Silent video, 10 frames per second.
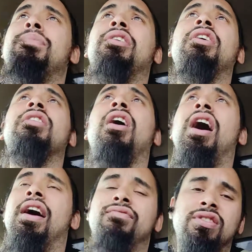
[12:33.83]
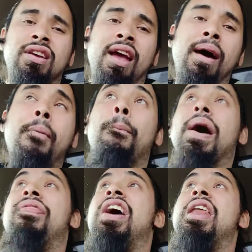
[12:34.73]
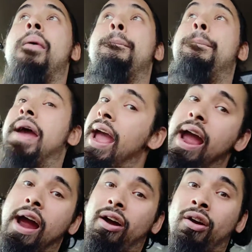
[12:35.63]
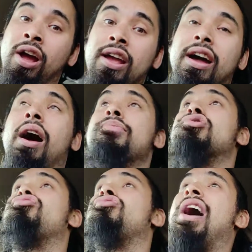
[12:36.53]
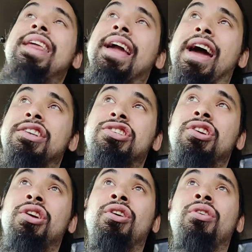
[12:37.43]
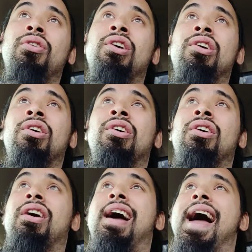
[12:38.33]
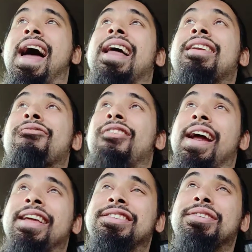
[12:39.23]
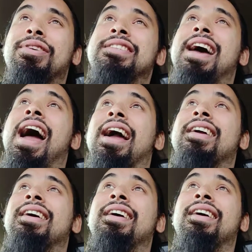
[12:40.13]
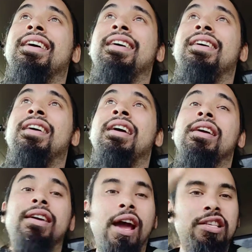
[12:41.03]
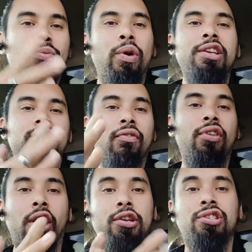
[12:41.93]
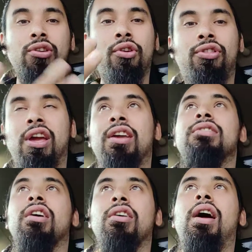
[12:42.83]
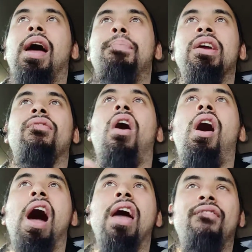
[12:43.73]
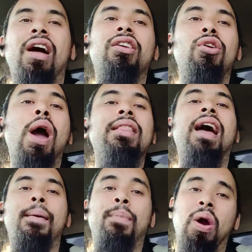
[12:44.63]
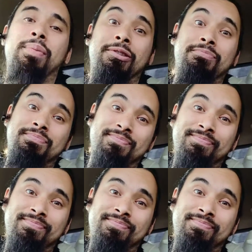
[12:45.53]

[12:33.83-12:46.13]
1 million lives, but then a bear comes running at you ready to attack. Guess which of those two things are going to be of higher value at that moment?